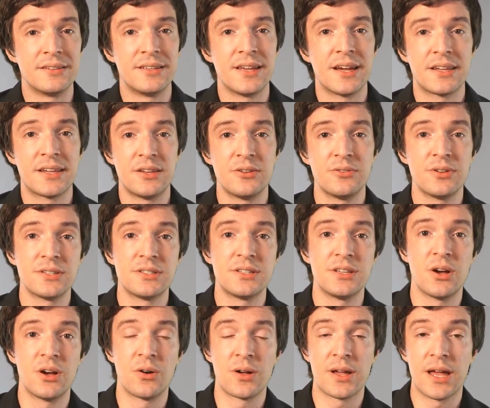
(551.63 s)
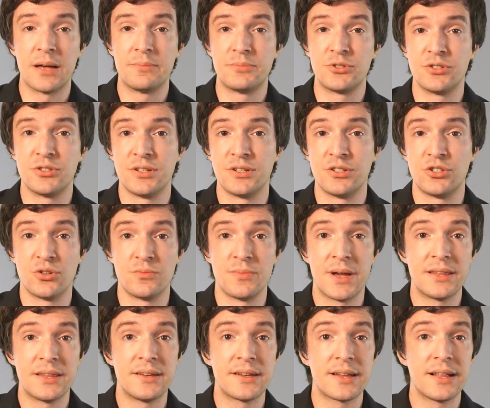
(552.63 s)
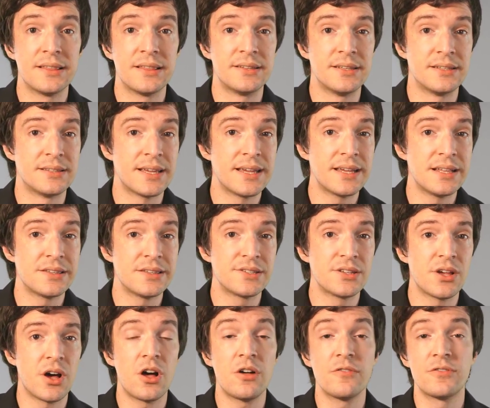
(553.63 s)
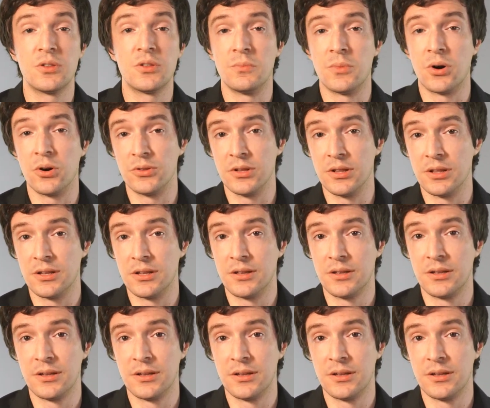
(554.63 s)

the accuracy on capturing geometrical details of the model.